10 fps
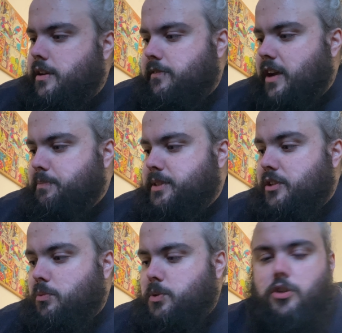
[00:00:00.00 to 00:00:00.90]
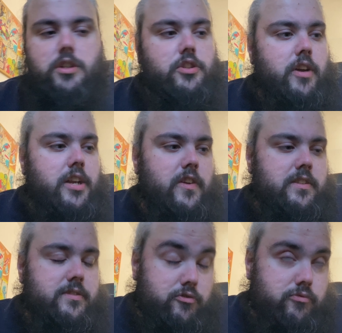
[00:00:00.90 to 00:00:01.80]
5% double chocolate dry.
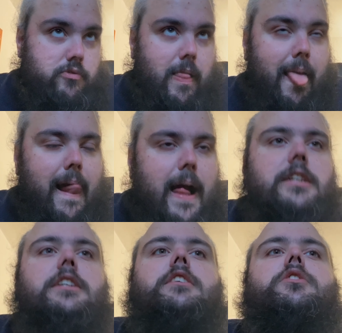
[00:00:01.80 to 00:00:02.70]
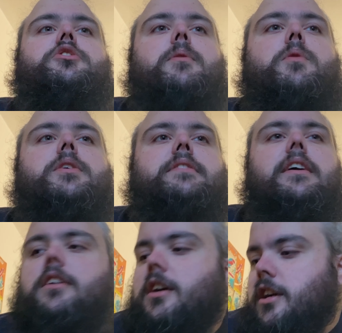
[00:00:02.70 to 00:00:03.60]
Yeah, these are my words
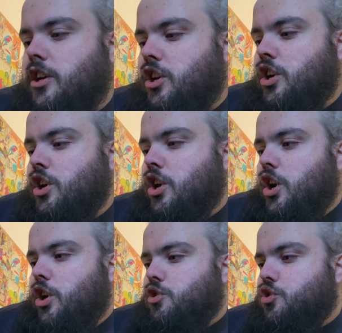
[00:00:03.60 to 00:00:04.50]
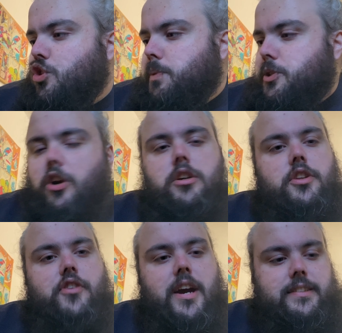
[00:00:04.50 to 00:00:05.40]
there. Double chocolate
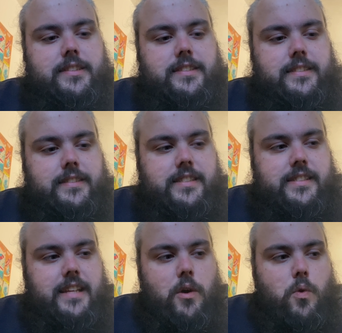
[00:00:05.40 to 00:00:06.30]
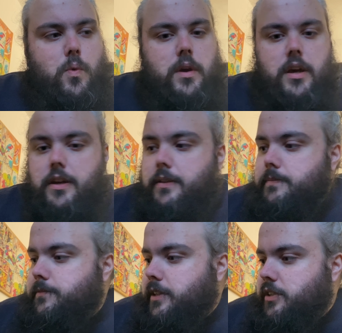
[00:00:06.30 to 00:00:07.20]
dry stout.
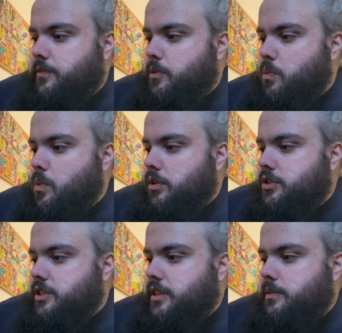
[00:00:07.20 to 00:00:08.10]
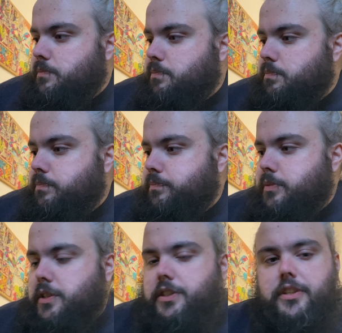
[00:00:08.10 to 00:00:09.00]
Thank you for watching.
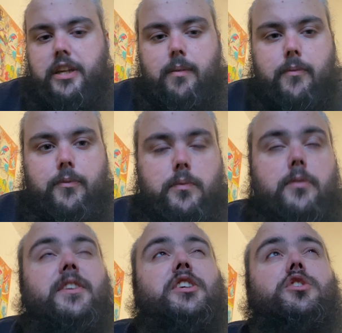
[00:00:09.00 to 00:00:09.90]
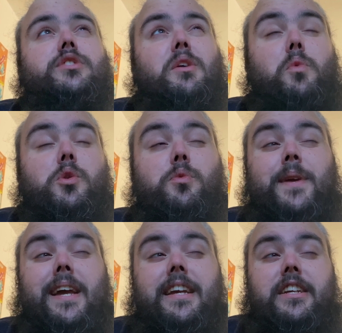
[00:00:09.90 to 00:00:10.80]
Please check out my other videos. There will
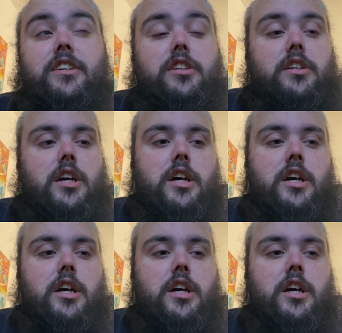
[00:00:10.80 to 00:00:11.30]
be a